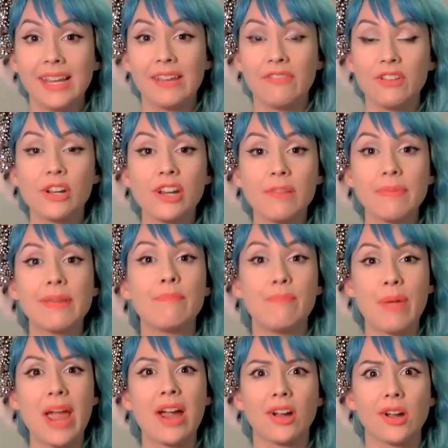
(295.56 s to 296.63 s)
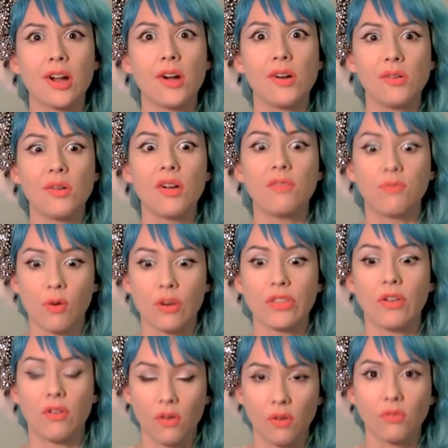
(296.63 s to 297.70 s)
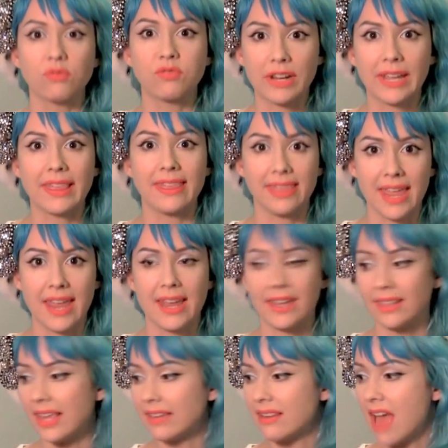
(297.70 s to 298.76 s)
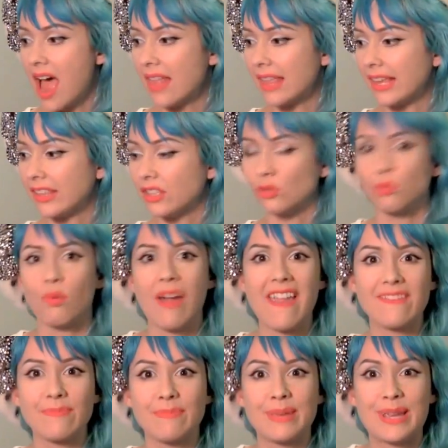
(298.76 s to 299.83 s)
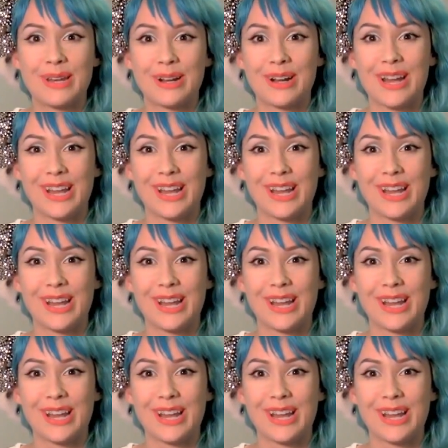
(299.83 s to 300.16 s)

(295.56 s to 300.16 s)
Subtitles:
If you're gonna be a bear, go for the whole freaking thing. Like, not like this wife beater